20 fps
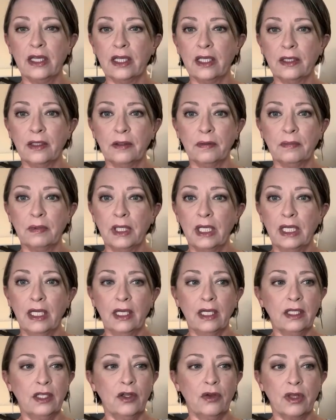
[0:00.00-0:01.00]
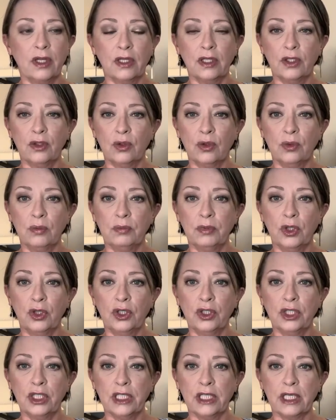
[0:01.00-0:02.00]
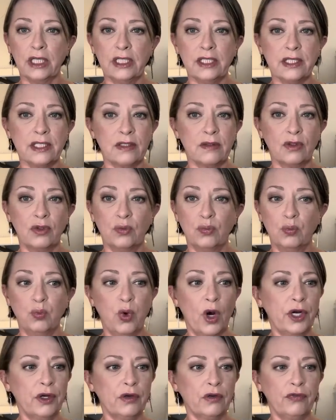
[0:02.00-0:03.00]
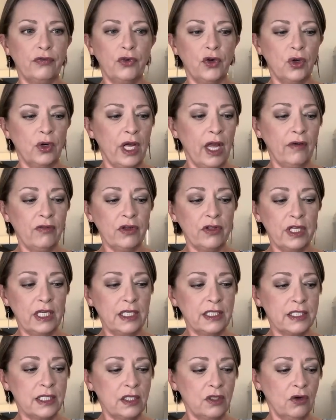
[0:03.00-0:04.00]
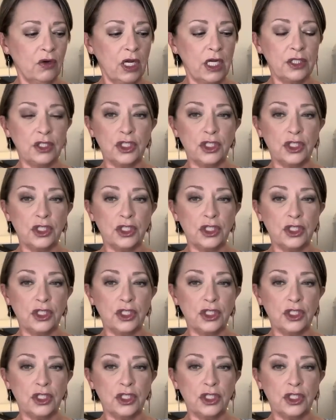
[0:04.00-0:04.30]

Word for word: The, you know, the little hook is wonderful. Everything is in great